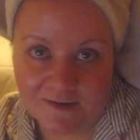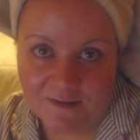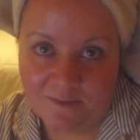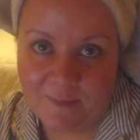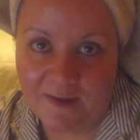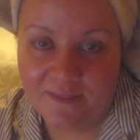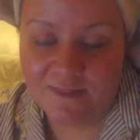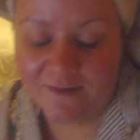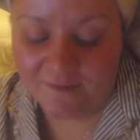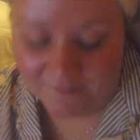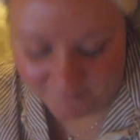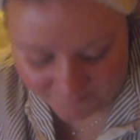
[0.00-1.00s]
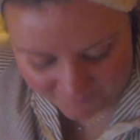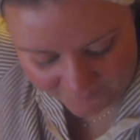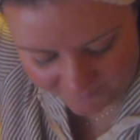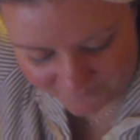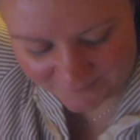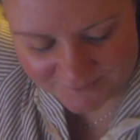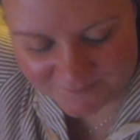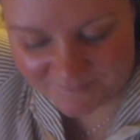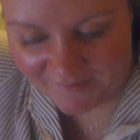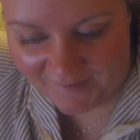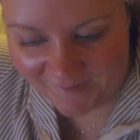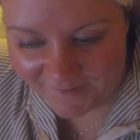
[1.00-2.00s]
got out of the bathtub, washed
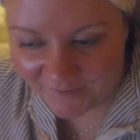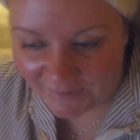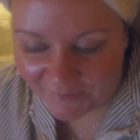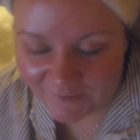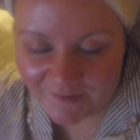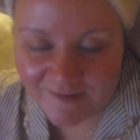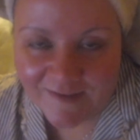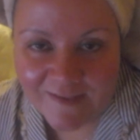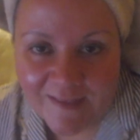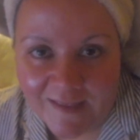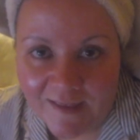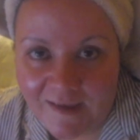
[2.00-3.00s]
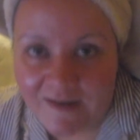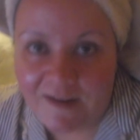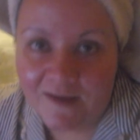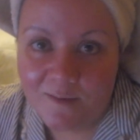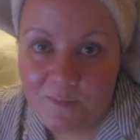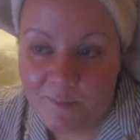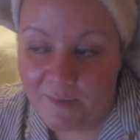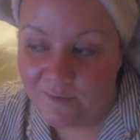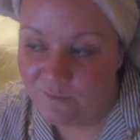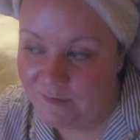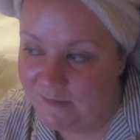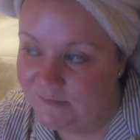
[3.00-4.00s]
my hair, and I'm
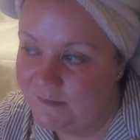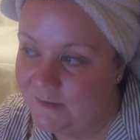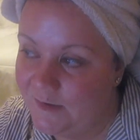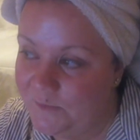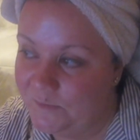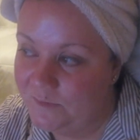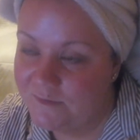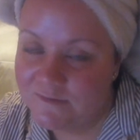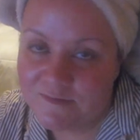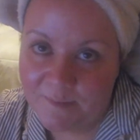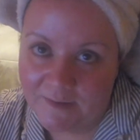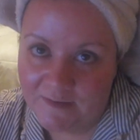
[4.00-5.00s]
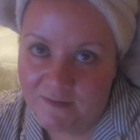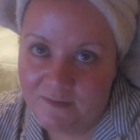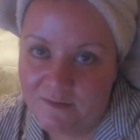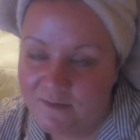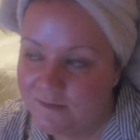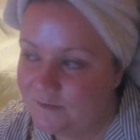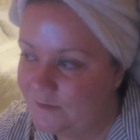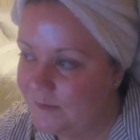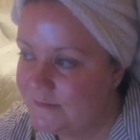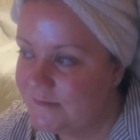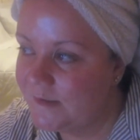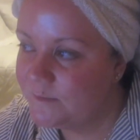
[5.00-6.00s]
about ready to go to bed. You know, I
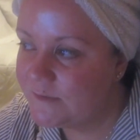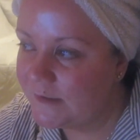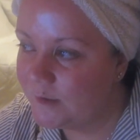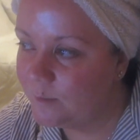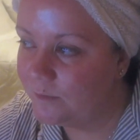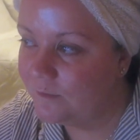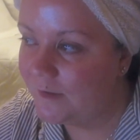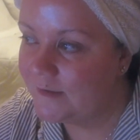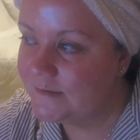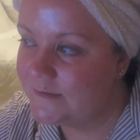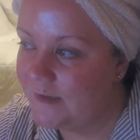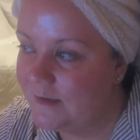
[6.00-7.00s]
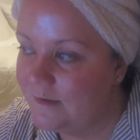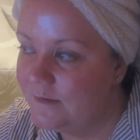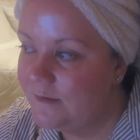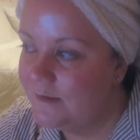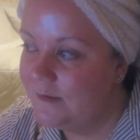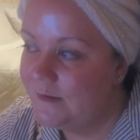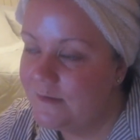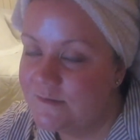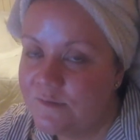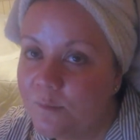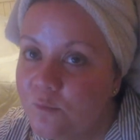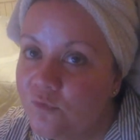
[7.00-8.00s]
slept terrible last night,
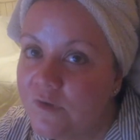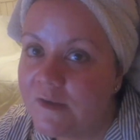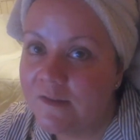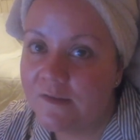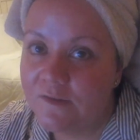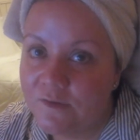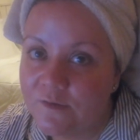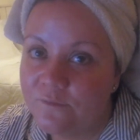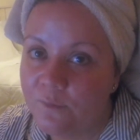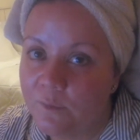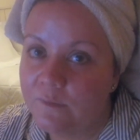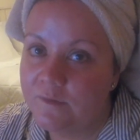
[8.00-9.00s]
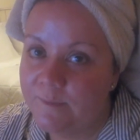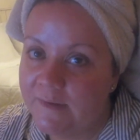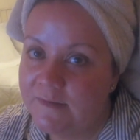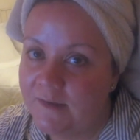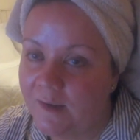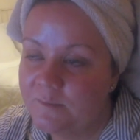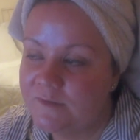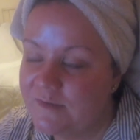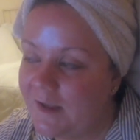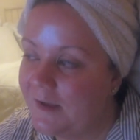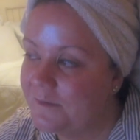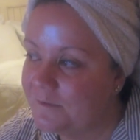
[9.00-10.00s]
so I'm really looking forward to bedtime
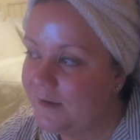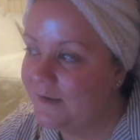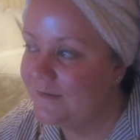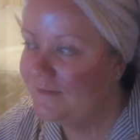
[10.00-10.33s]
tonight, right?